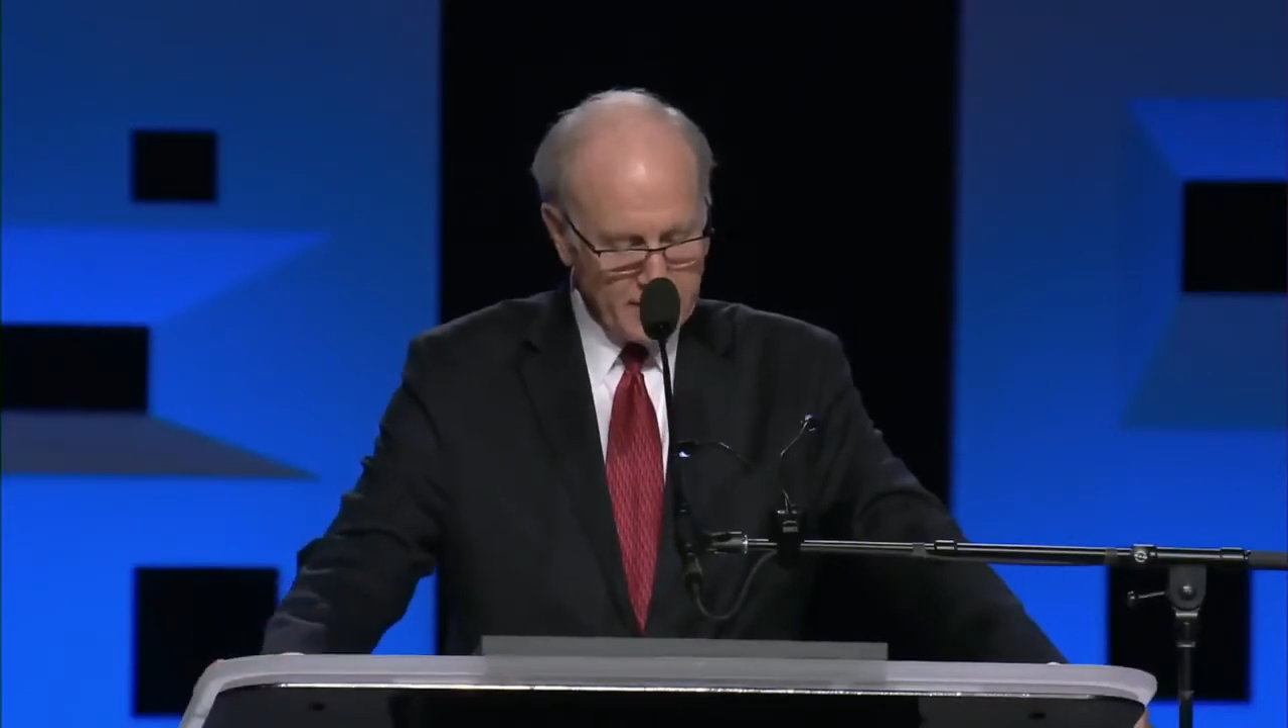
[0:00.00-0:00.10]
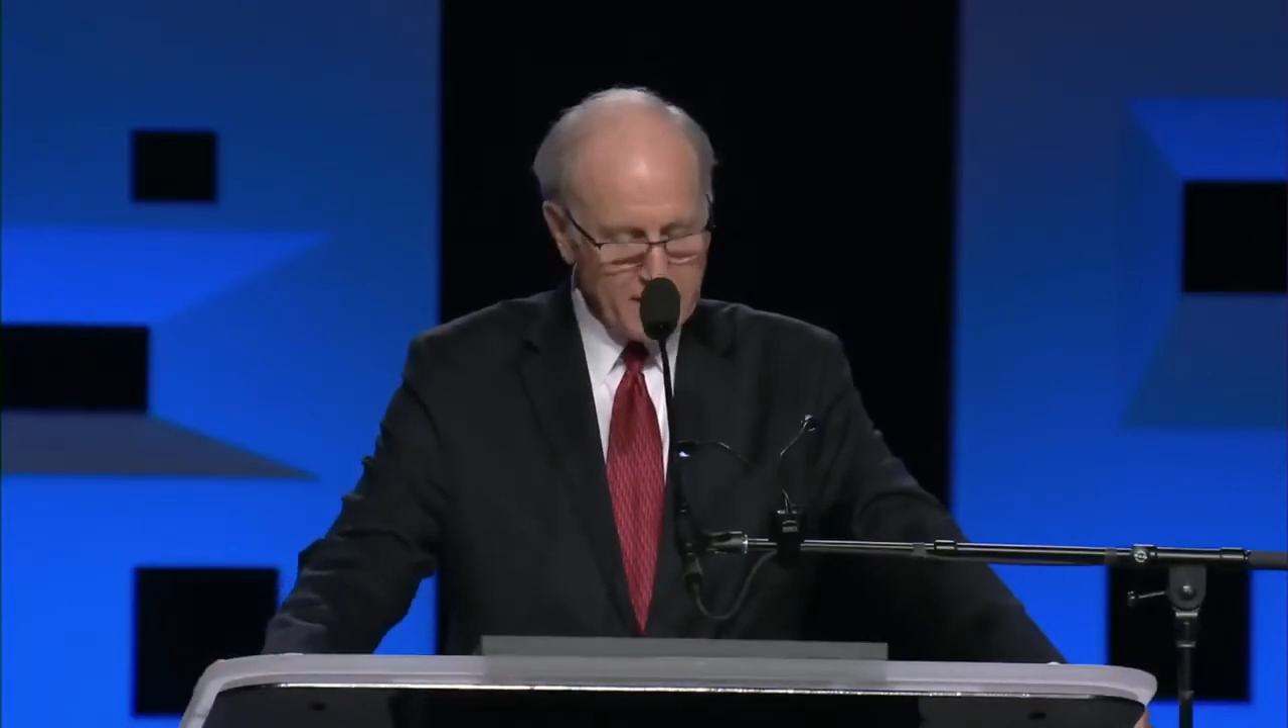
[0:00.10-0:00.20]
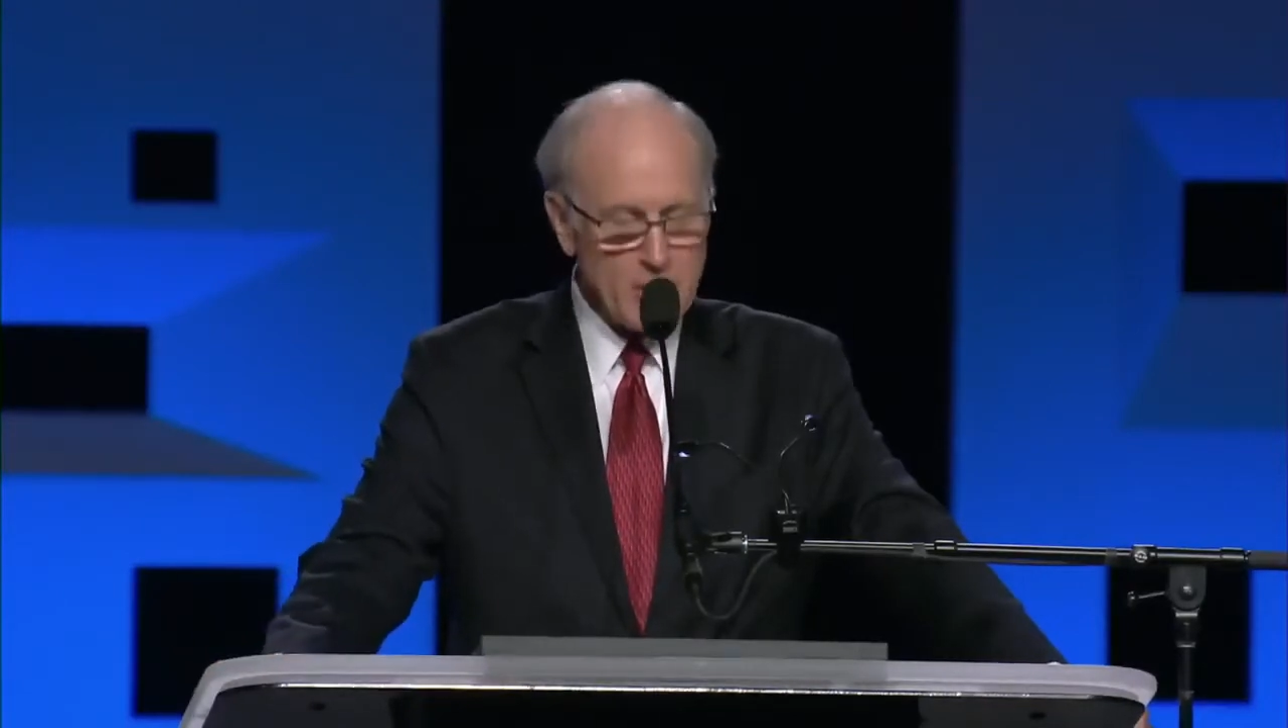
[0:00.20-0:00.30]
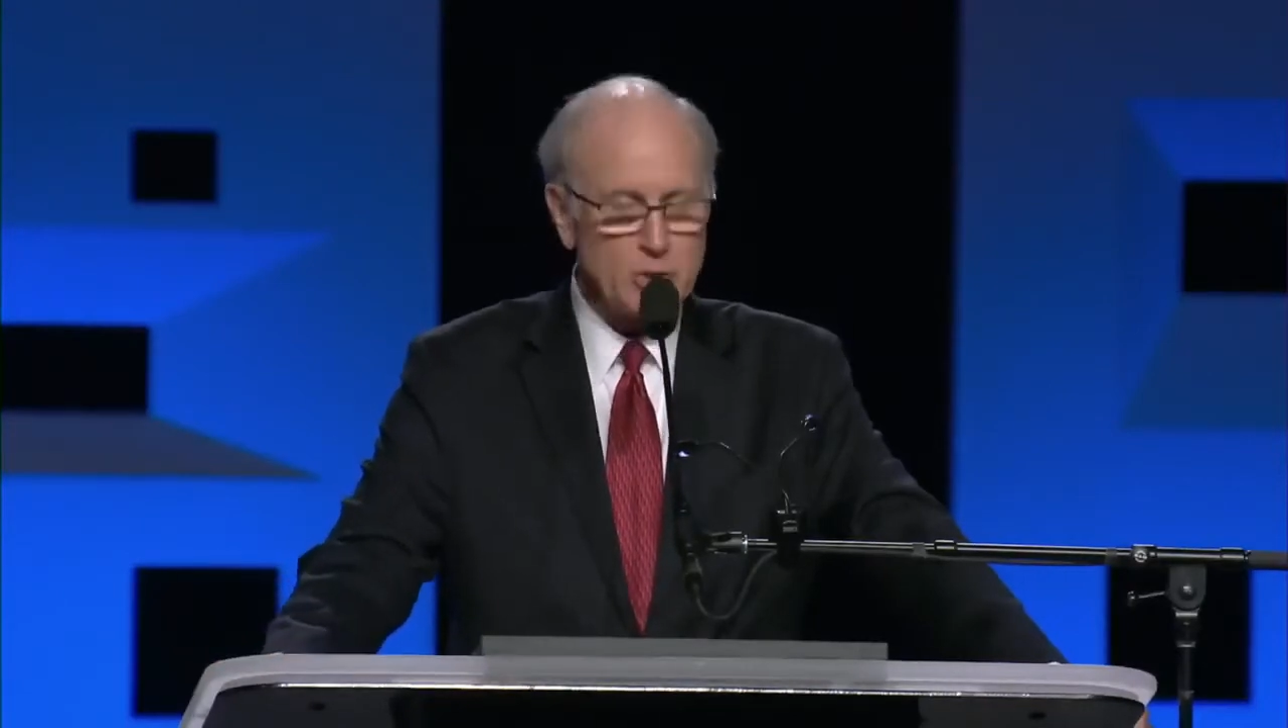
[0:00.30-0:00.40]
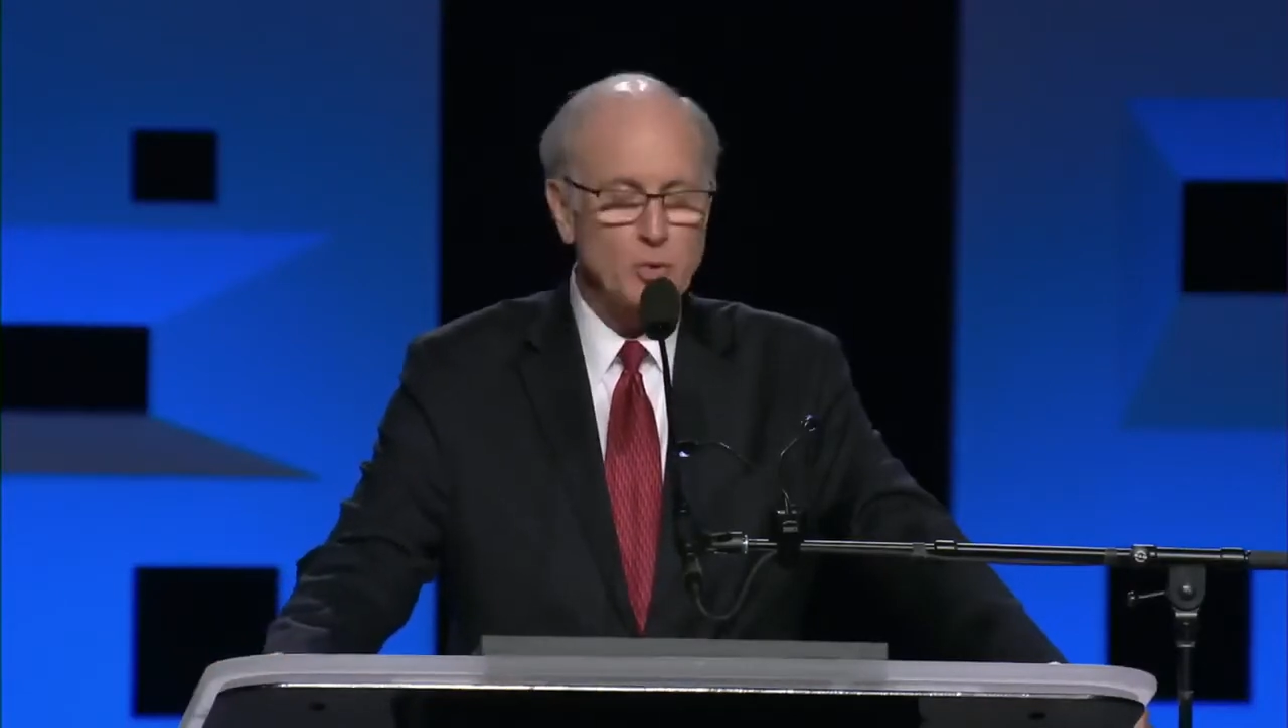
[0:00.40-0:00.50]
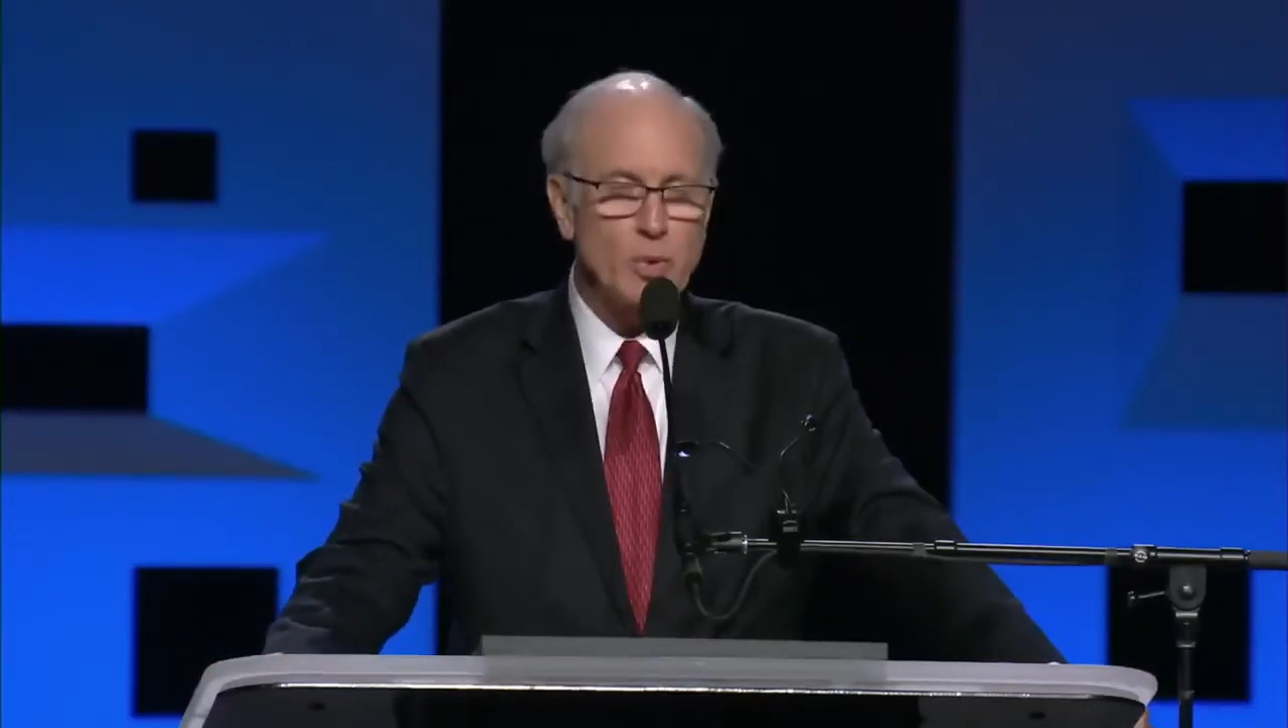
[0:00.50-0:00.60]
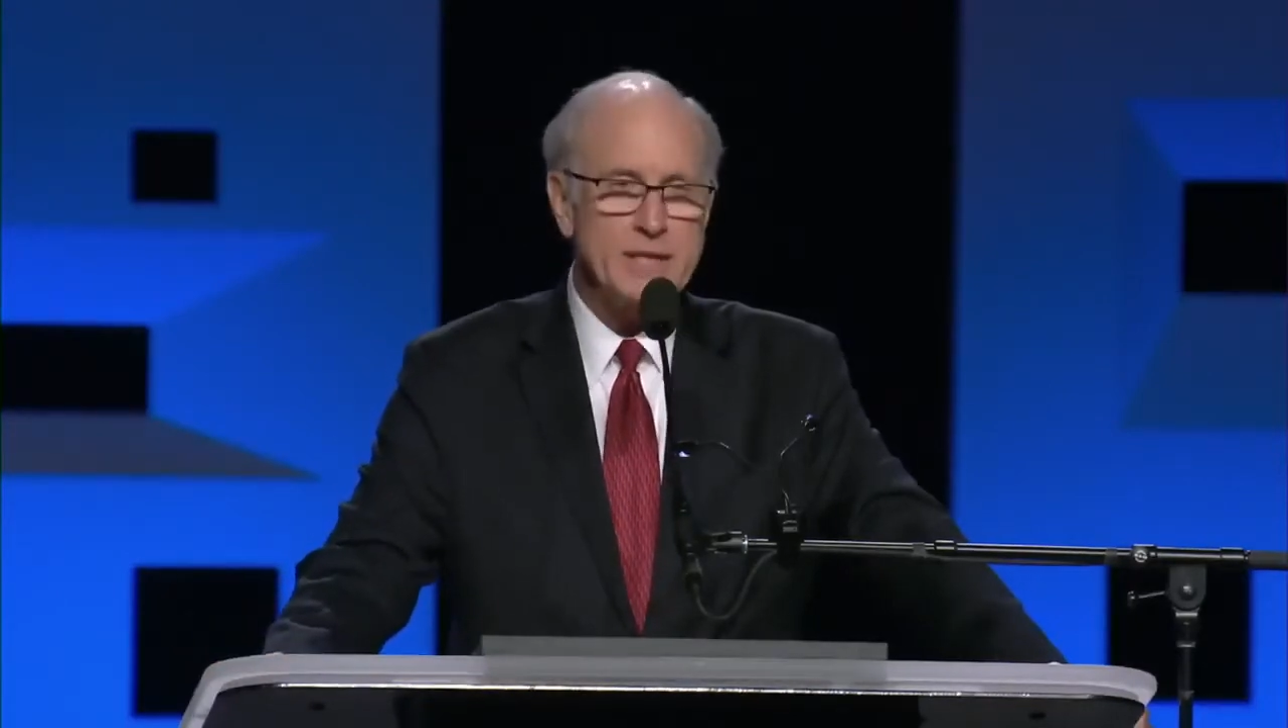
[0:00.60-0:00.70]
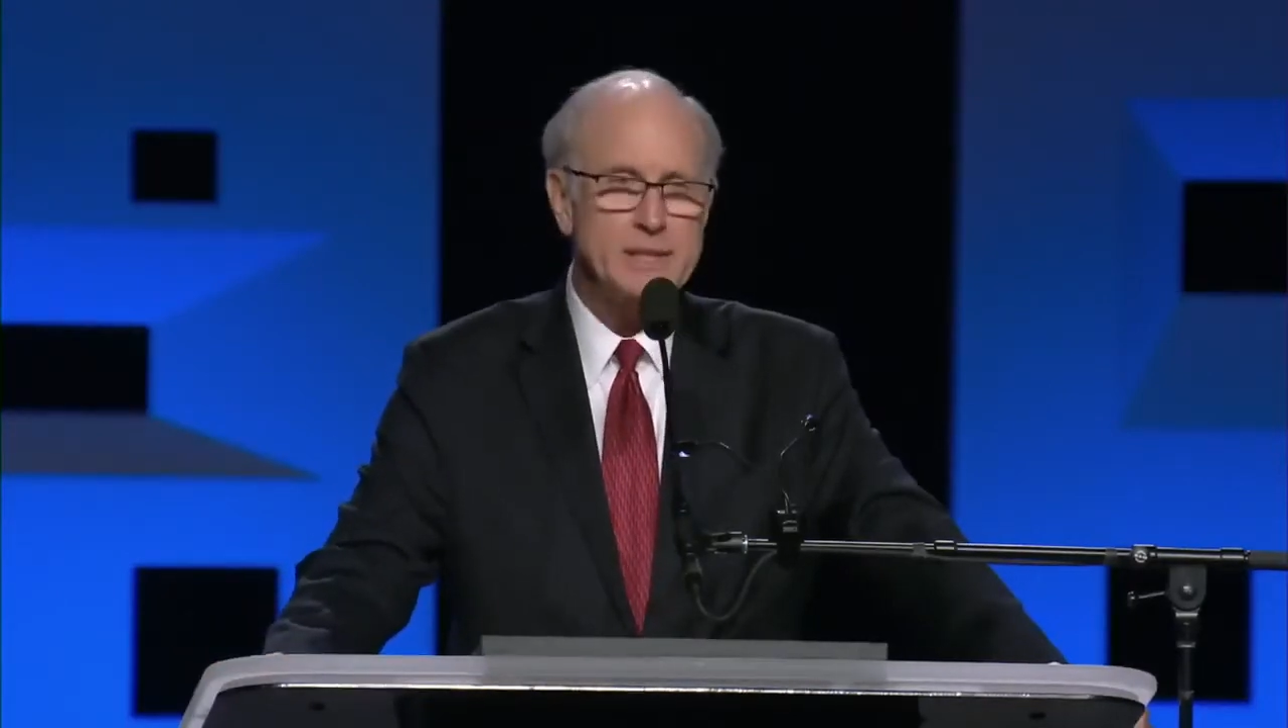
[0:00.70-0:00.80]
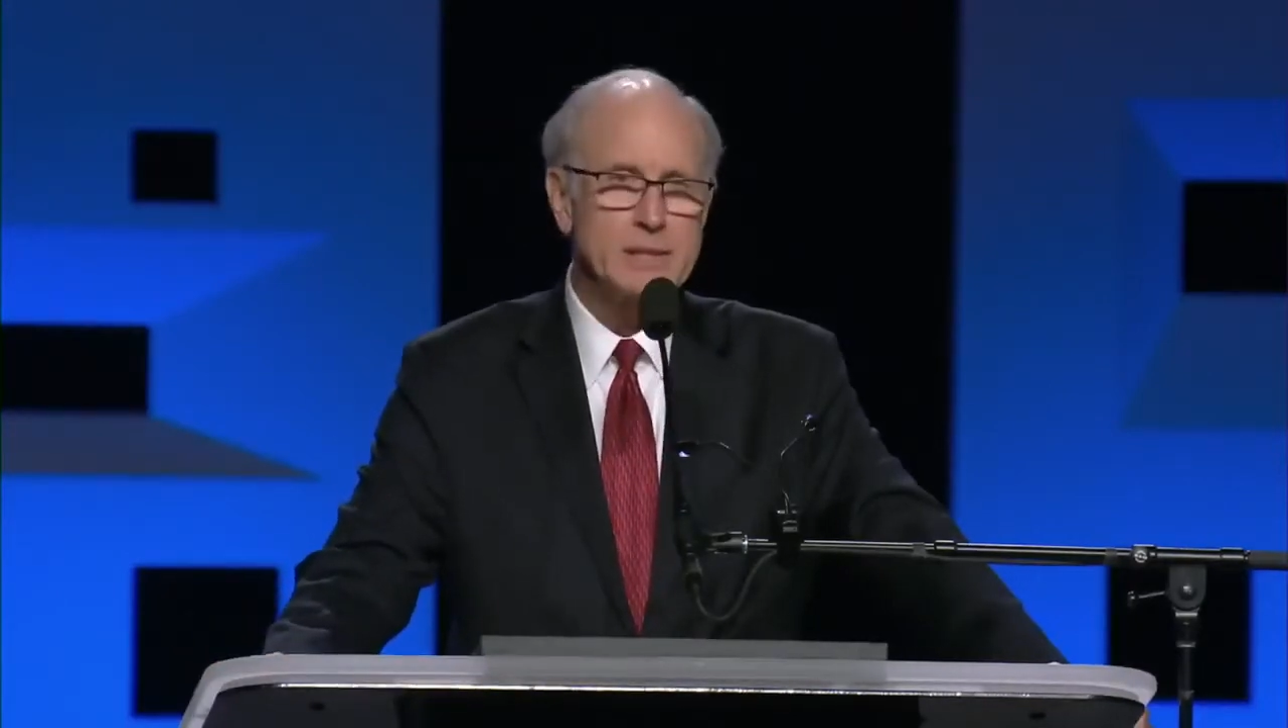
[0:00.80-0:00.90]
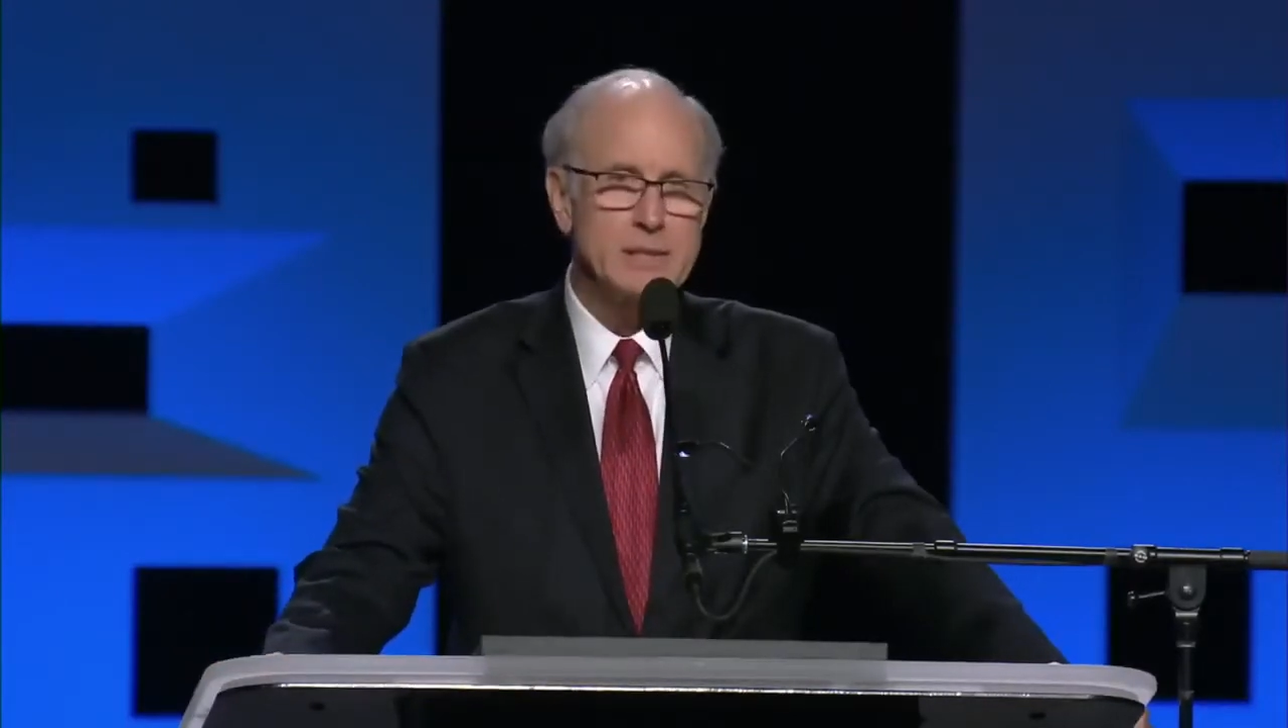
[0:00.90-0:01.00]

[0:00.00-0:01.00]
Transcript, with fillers: in the most recent